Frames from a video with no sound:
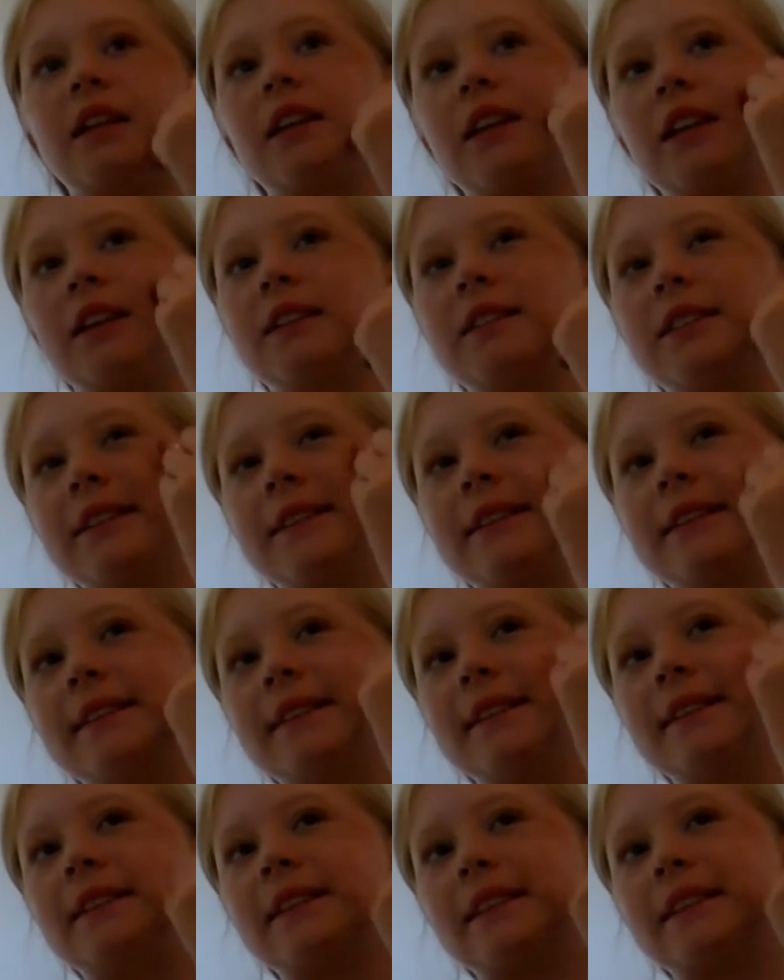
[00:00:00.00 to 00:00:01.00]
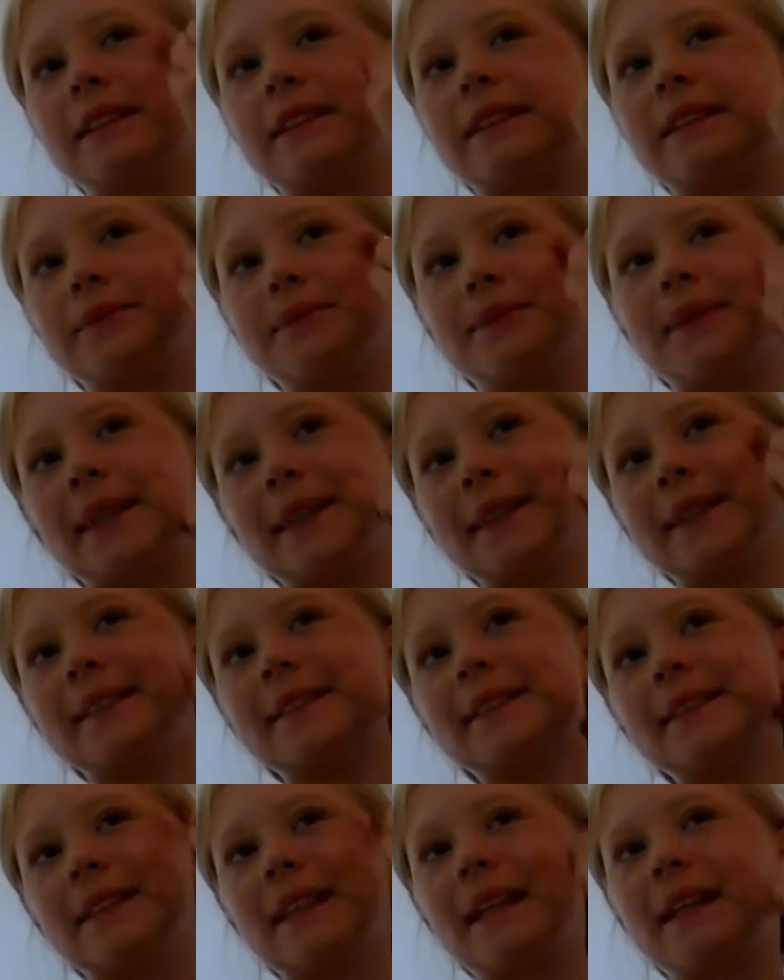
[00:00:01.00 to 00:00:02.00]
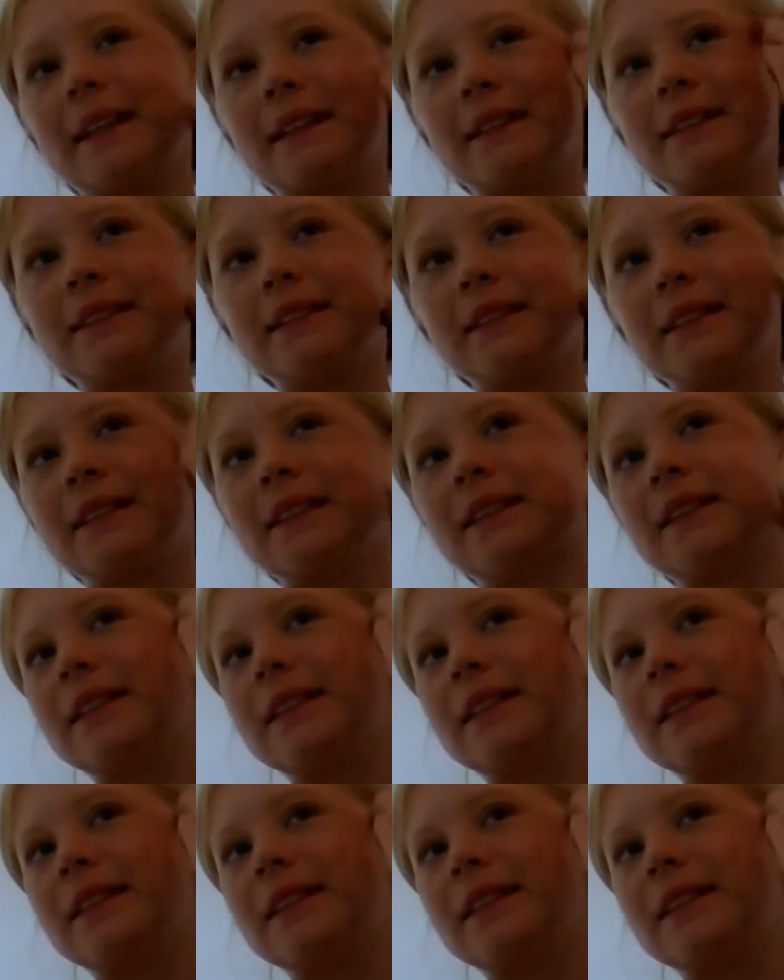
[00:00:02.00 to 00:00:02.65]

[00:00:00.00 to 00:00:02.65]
a good smile down